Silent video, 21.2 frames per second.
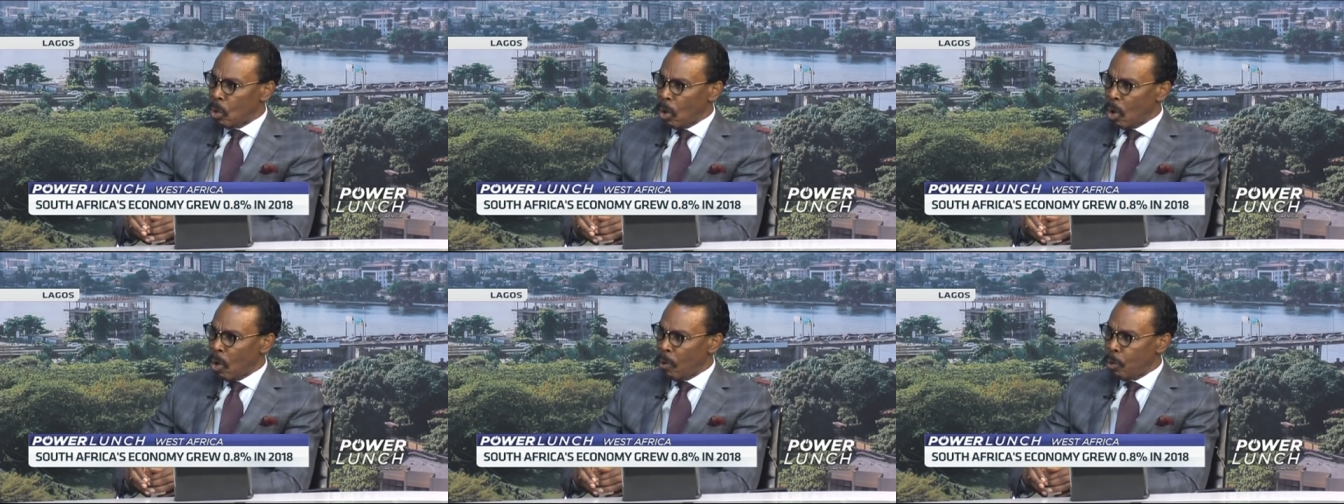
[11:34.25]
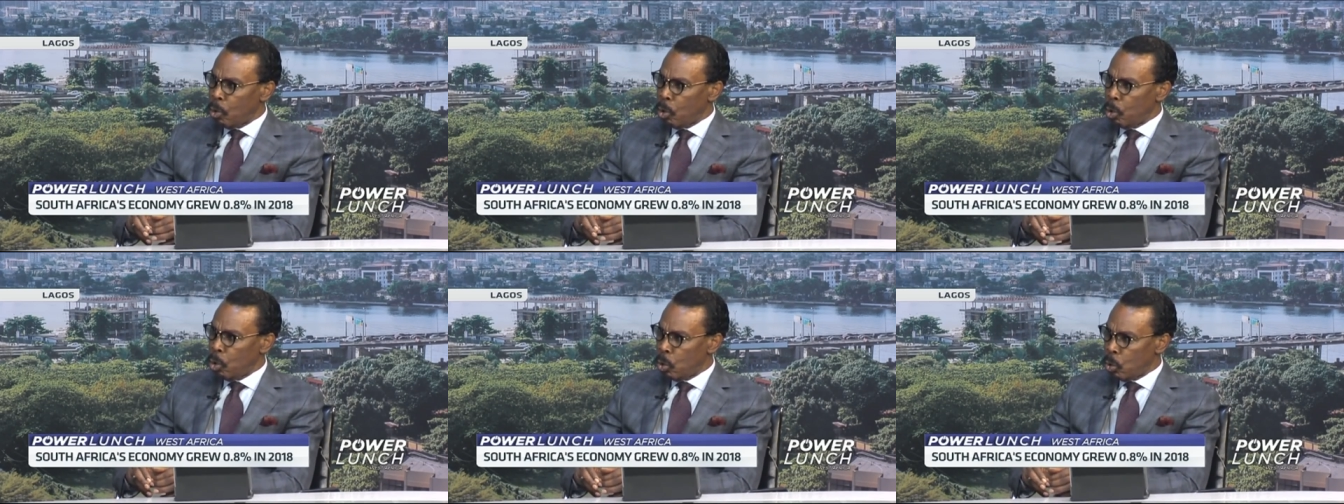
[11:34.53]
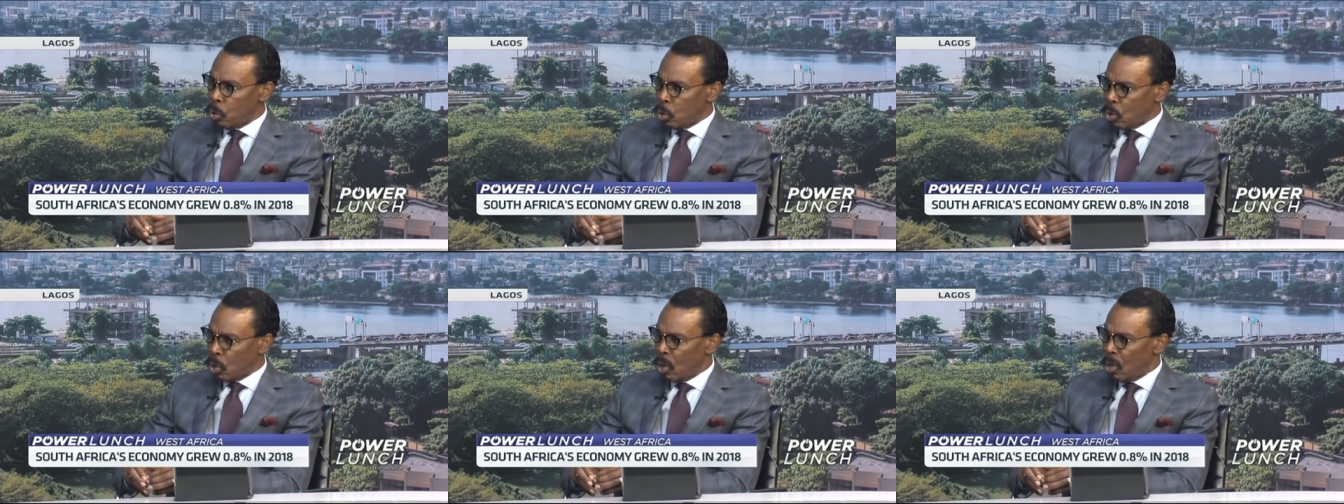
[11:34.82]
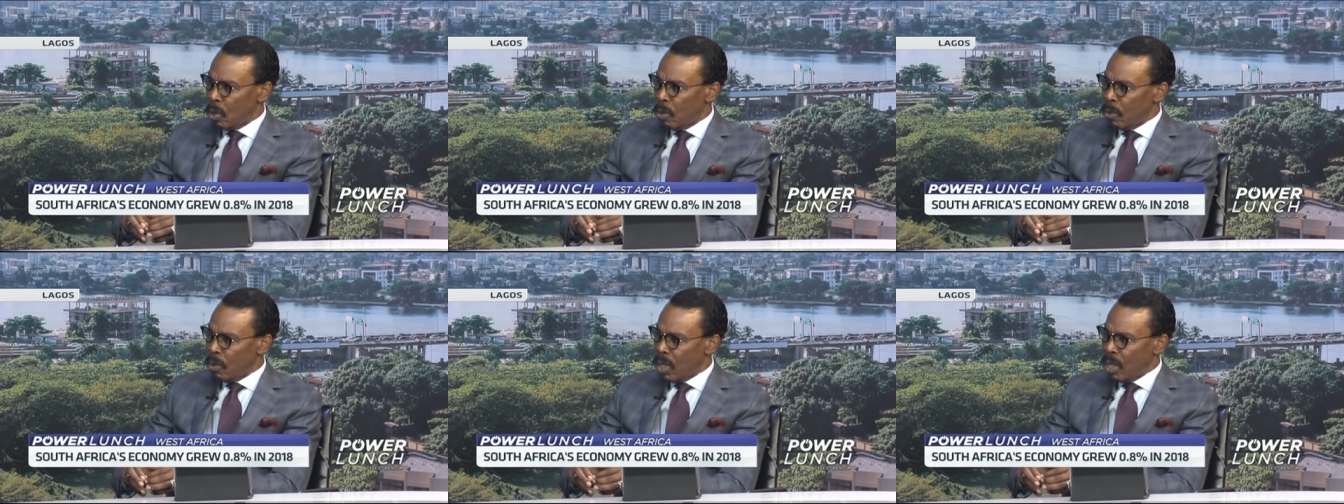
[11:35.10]
of no use
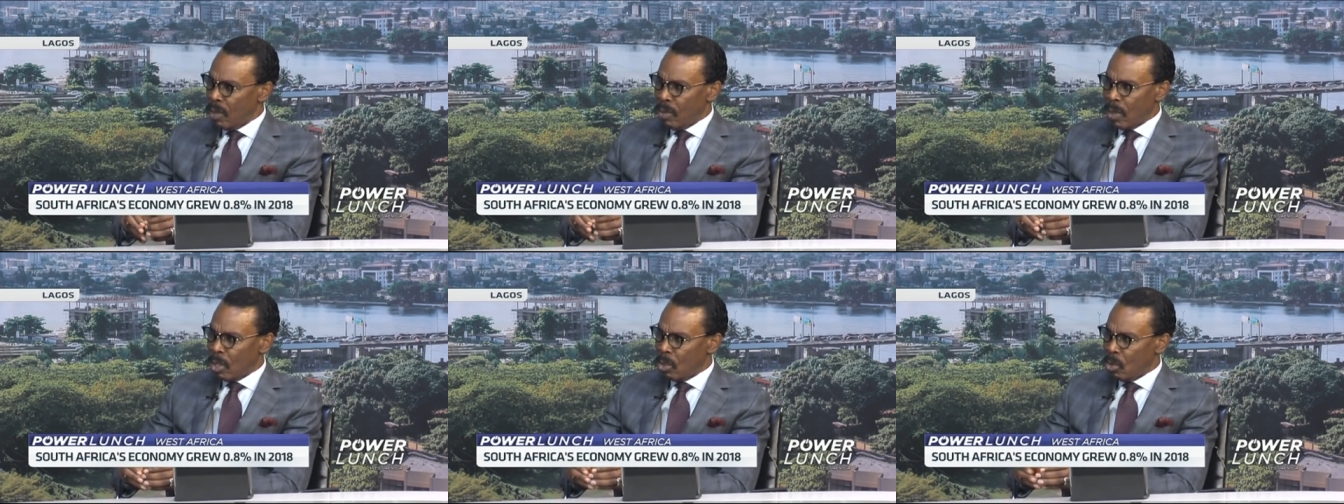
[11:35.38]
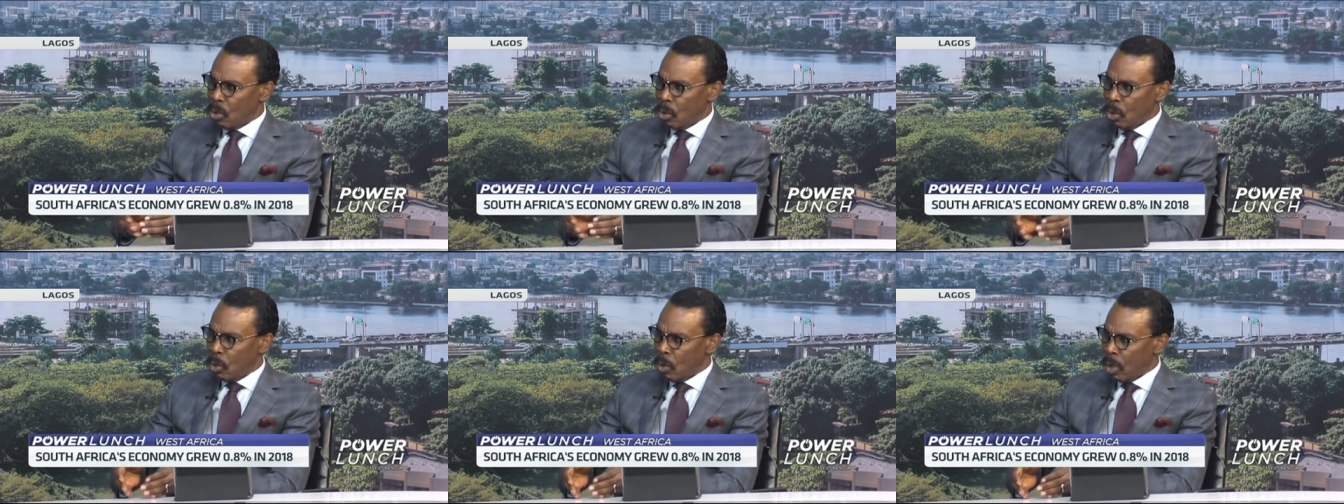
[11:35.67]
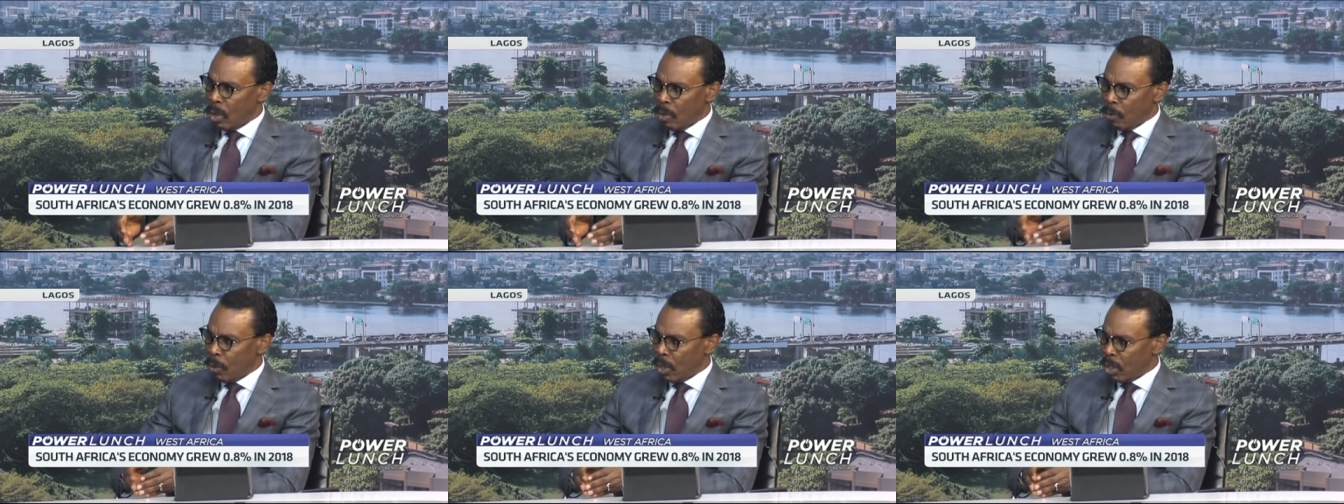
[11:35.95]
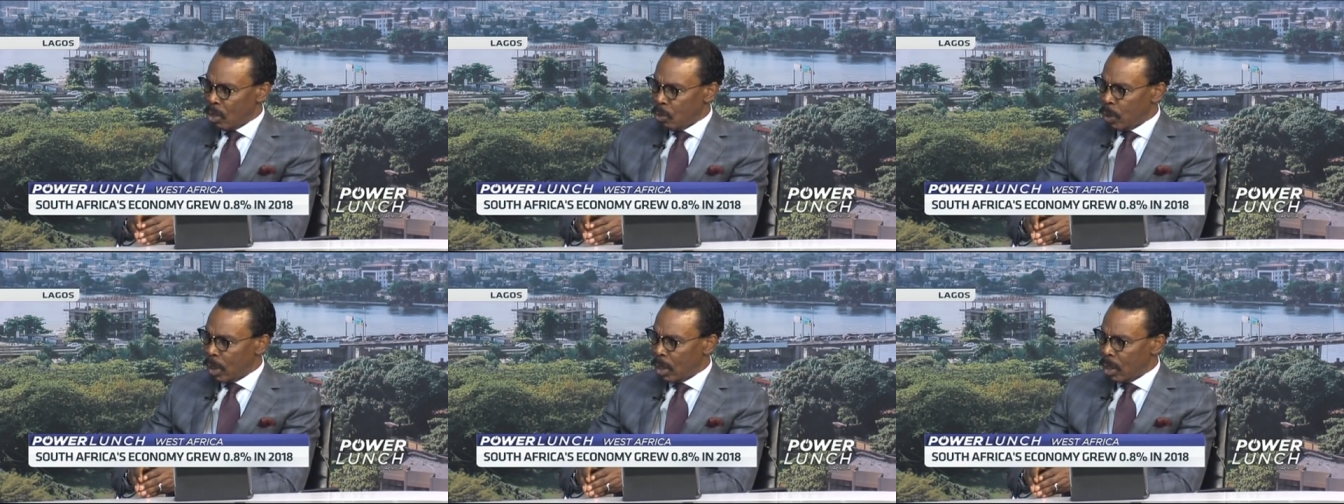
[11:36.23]
if there's no
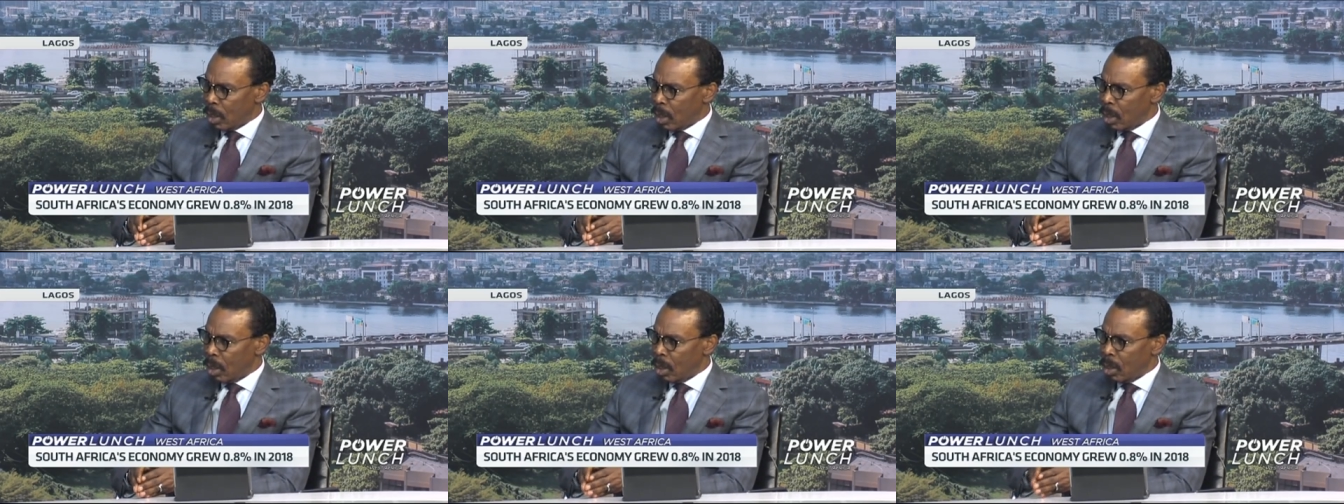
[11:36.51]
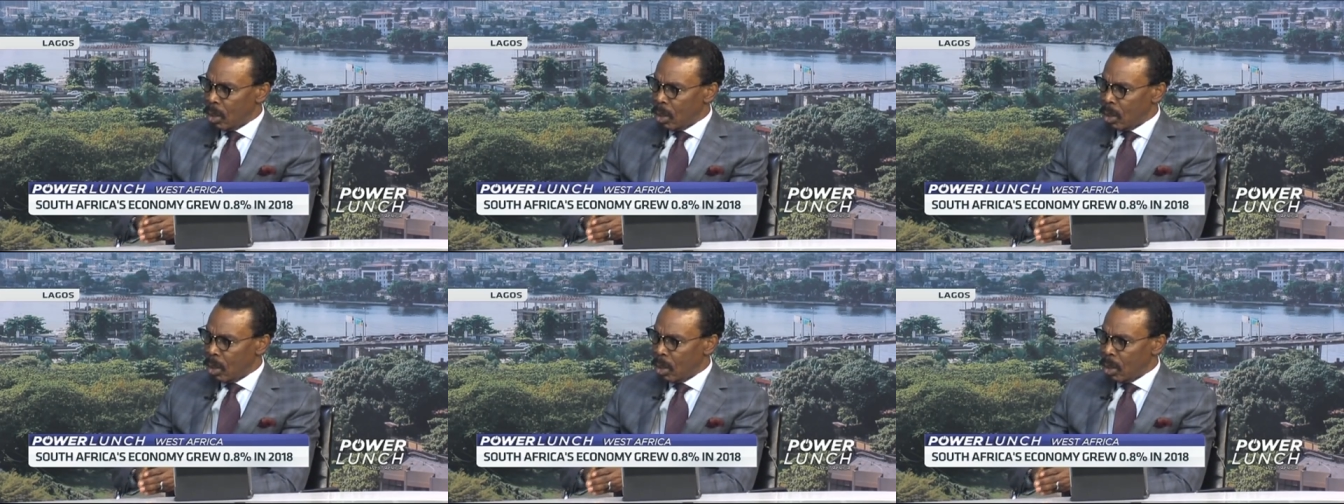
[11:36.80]
investment.